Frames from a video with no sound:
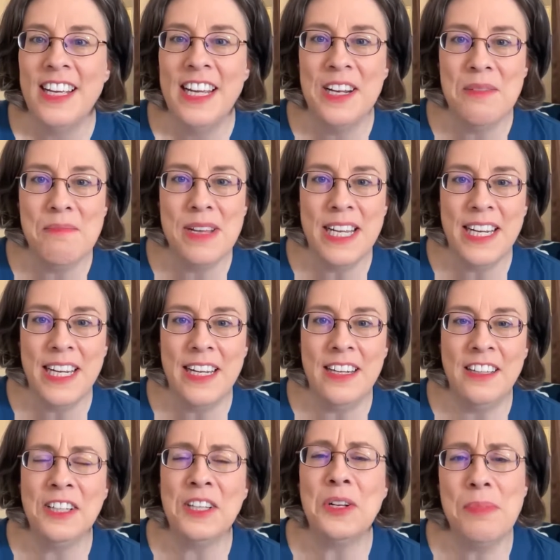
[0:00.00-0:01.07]
in a minute a
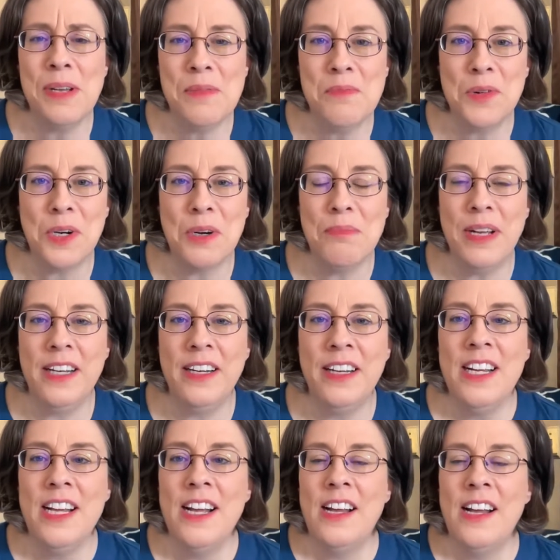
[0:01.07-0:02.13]
little bit more but
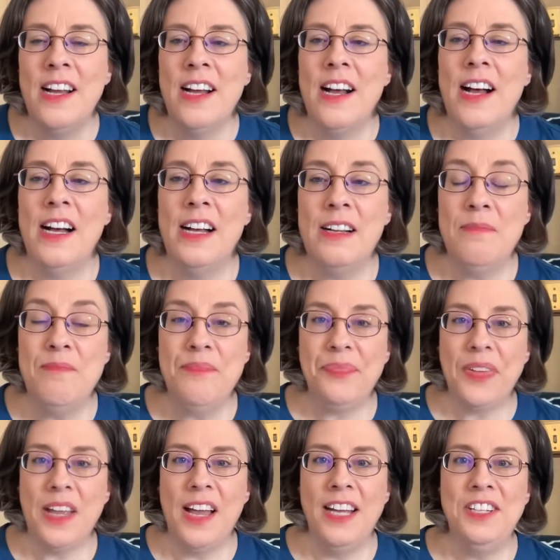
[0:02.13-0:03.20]
um,
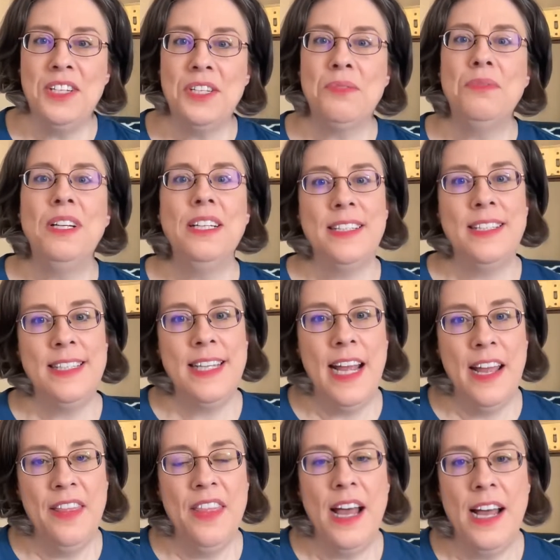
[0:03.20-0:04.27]
I just want to
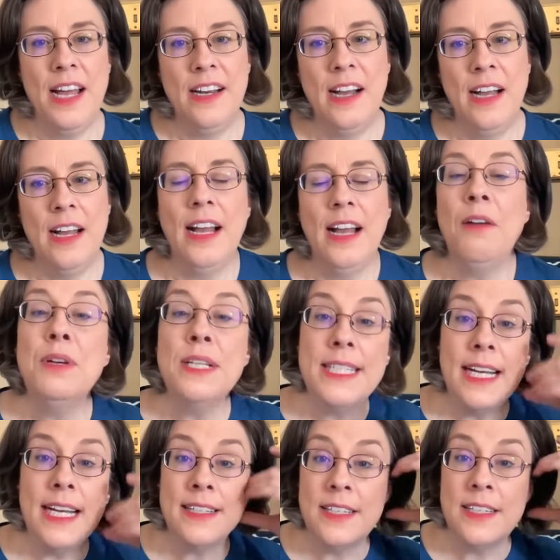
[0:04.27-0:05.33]
say that I, I was
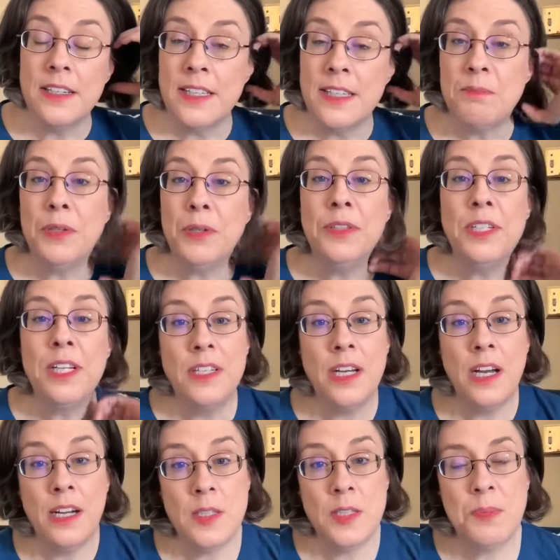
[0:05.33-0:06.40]
asked to sp- to
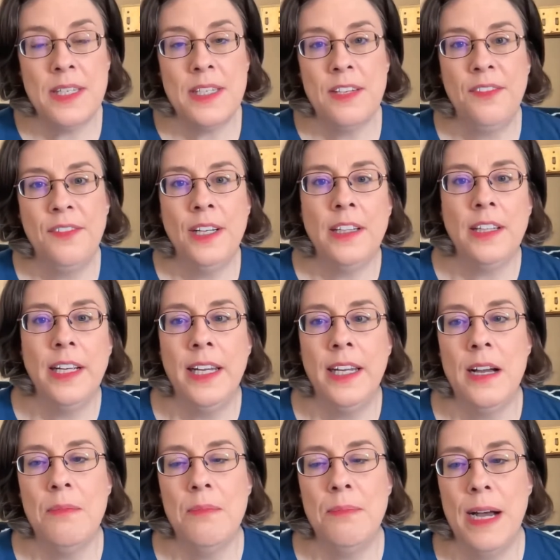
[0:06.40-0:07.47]
talk specifically
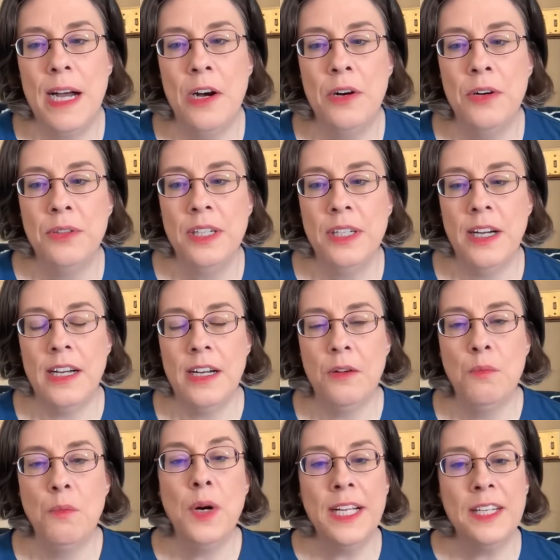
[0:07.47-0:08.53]
about uh,
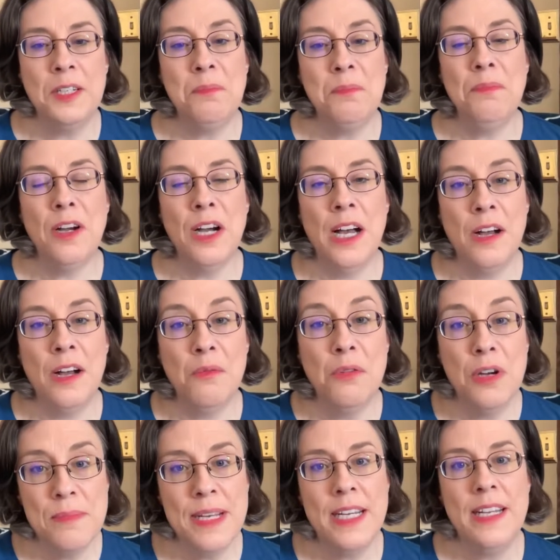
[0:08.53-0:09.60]
what uh,
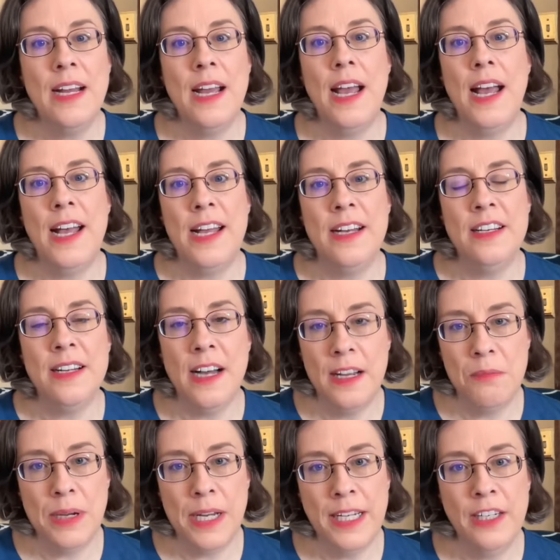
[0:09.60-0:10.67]
women and
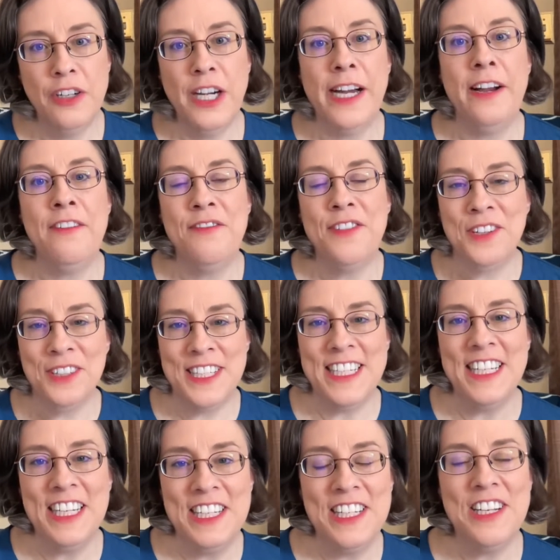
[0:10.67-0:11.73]
non-binary folks
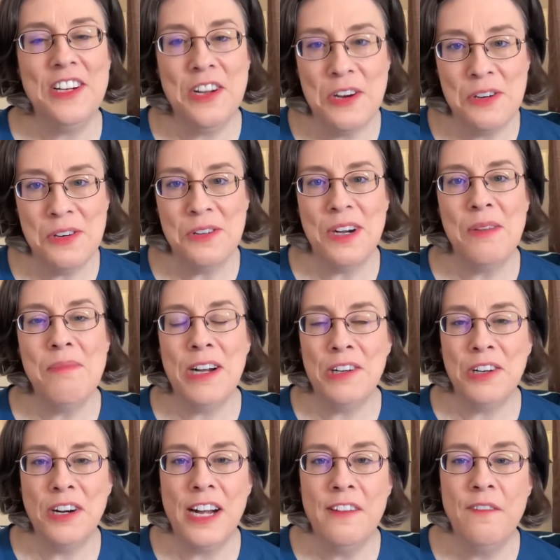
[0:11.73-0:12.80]
need to know about
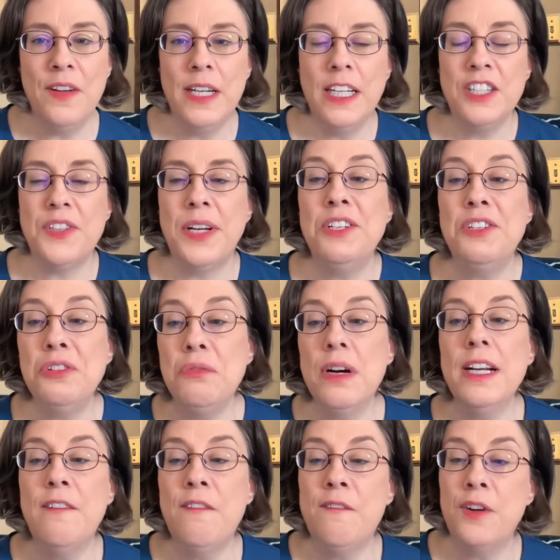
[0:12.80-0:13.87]
crowdfunding. So I do
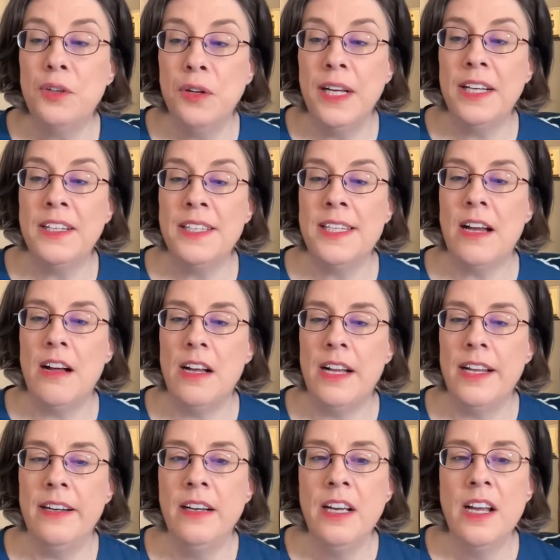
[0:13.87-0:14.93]
want to focus
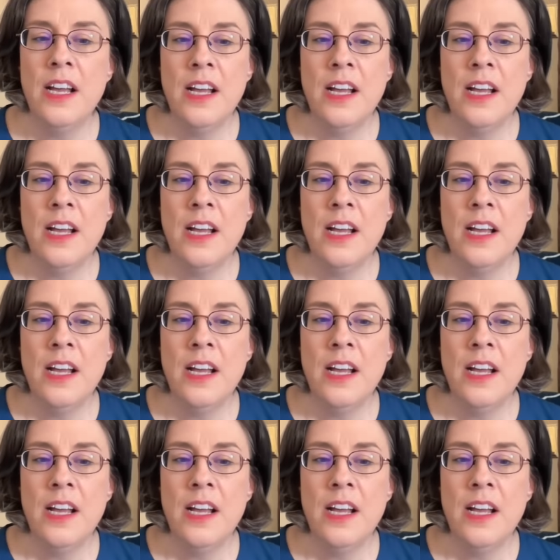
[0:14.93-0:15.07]
on